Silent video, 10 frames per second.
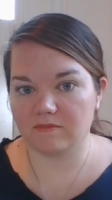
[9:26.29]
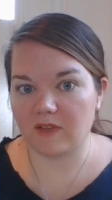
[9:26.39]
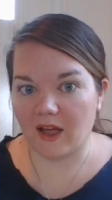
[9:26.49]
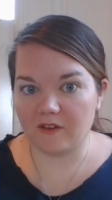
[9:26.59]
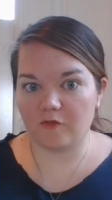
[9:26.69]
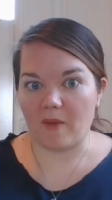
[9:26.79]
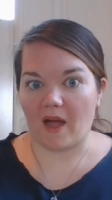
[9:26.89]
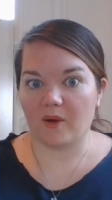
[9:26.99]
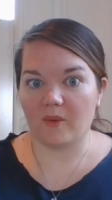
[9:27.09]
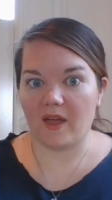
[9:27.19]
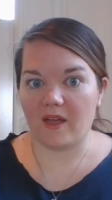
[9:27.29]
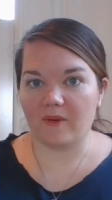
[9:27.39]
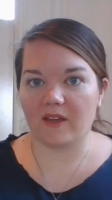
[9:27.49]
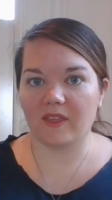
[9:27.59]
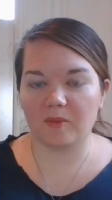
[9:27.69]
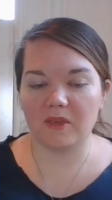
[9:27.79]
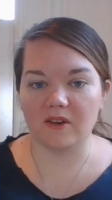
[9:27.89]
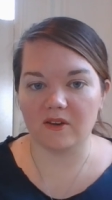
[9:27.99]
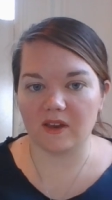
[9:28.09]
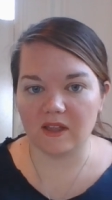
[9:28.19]
kind of back away, right? Like
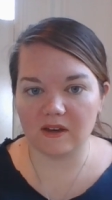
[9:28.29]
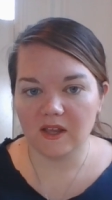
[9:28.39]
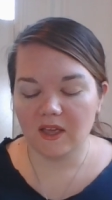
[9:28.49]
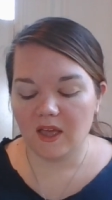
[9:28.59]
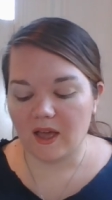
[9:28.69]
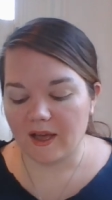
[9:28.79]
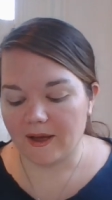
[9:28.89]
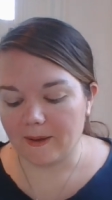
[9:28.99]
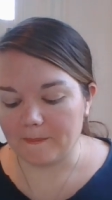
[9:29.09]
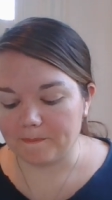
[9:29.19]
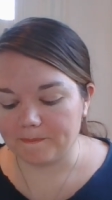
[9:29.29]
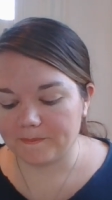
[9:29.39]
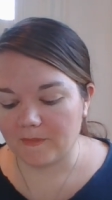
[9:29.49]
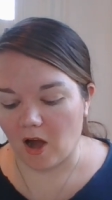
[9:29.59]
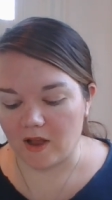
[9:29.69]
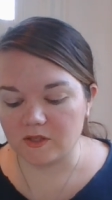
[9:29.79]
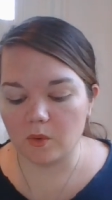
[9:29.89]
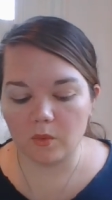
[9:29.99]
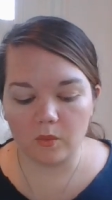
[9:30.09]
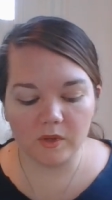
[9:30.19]
Peter did. Um, all right,
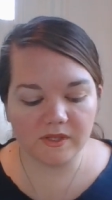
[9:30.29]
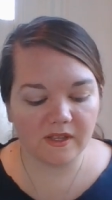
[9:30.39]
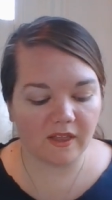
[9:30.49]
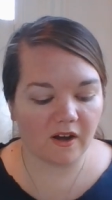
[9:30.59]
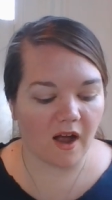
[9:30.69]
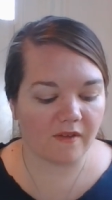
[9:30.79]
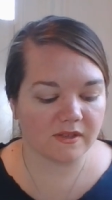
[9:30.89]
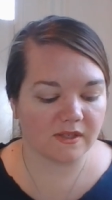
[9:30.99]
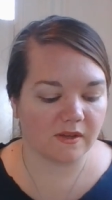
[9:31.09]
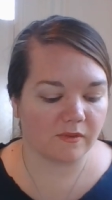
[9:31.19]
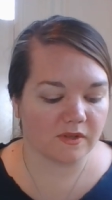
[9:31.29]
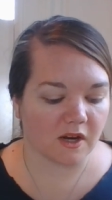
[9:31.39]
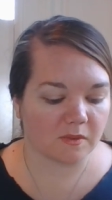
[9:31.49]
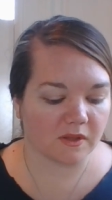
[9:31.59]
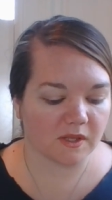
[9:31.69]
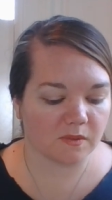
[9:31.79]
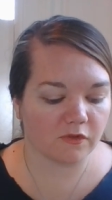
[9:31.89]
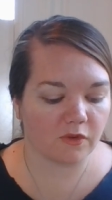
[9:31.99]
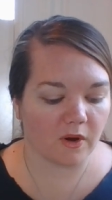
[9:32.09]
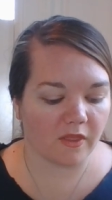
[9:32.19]
so we'll see later. Obviously, we talked about this
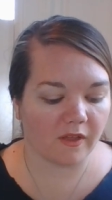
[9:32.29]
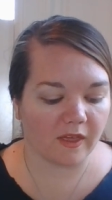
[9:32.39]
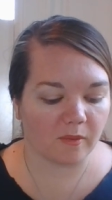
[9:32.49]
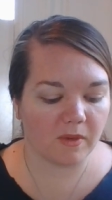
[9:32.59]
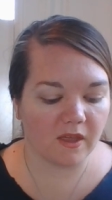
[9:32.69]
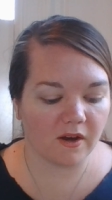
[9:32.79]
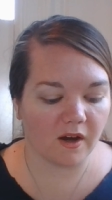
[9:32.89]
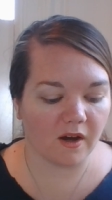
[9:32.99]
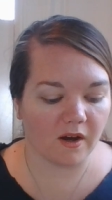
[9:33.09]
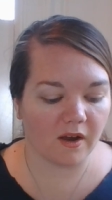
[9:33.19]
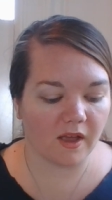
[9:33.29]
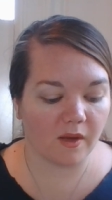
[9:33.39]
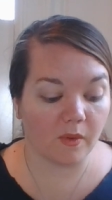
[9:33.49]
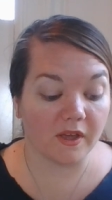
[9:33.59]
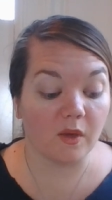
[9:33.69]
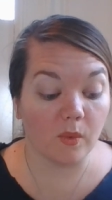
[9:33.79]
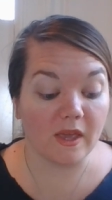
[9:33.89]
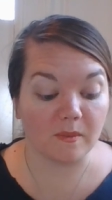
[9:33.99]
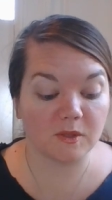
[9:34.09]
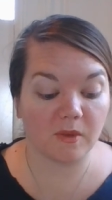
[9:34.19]
before that like Peter, well, he
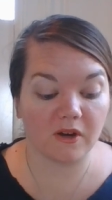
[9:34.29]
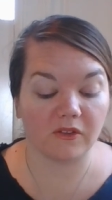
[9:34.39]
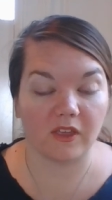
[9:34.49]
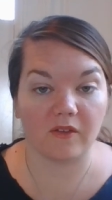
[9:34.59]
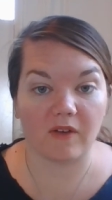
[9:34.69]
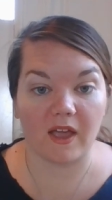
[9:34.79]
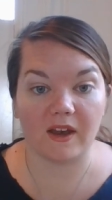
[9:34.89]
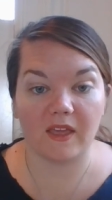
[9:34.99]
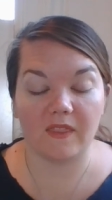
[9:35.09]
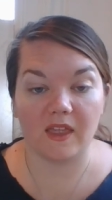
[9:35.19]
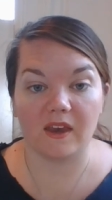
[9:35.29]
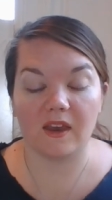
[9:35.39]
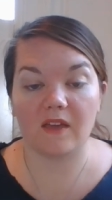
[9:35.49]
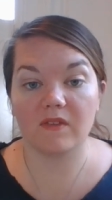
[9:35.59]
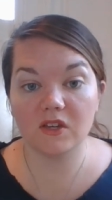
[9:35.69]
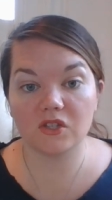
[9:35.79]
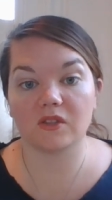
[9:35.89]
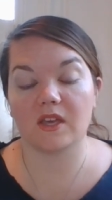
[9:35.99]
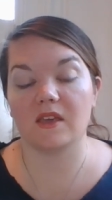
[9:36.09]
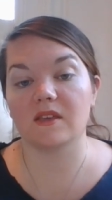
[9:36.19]
weeps bitterly, right? And then
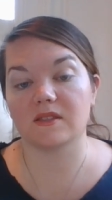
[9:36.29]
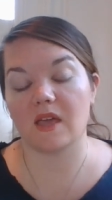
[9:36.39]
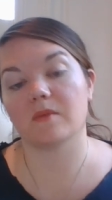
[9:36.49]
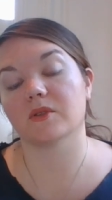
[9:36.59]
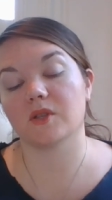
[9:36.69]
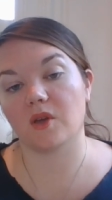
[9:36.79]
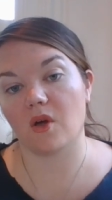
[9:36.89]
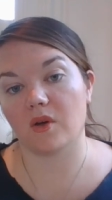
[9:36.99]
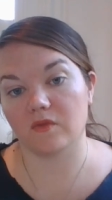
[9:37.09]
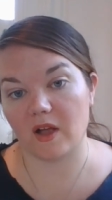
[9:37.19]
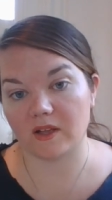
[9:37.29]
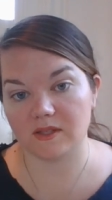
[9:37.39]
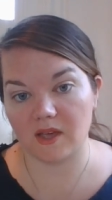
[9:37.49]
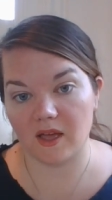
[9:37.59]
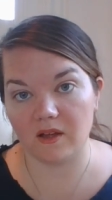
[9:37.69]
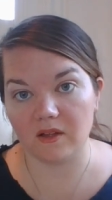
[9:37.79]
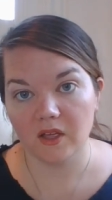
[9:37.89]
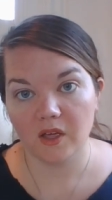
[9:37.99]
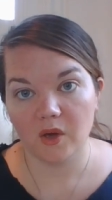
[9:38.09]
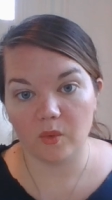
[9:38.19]
eventually he's able to go and reconcile
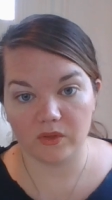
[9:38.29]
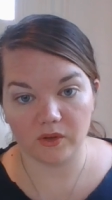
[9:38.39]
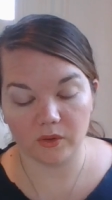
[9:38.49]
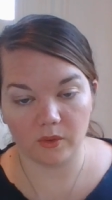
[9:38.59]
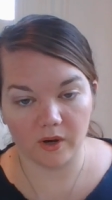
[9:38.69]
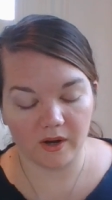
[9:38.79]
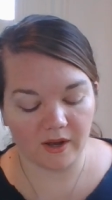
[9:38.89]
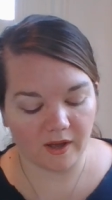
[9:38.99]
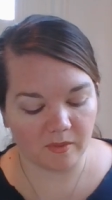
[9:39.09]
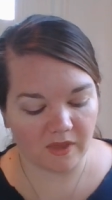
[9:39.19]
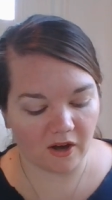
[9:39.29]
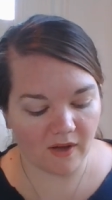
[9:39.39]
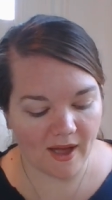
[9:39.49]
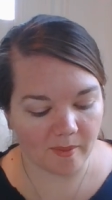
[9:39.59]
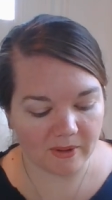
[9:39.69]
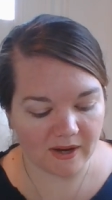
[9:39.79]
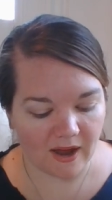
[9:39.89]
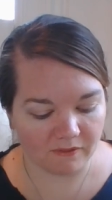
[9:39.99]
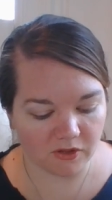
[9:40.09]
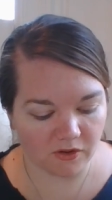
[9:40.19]
with the Lord. Uh, but that'll happen
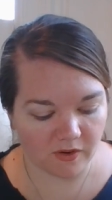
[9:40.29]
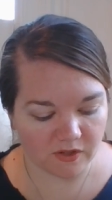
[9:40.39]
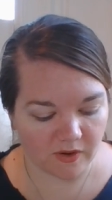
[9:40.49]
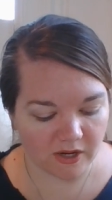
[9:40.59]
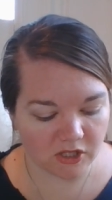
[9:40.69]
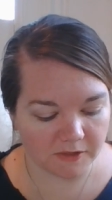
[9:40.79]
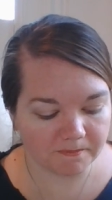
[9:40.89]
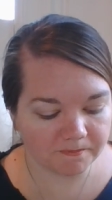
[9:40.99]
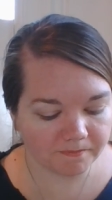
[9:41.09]
after the resurrection.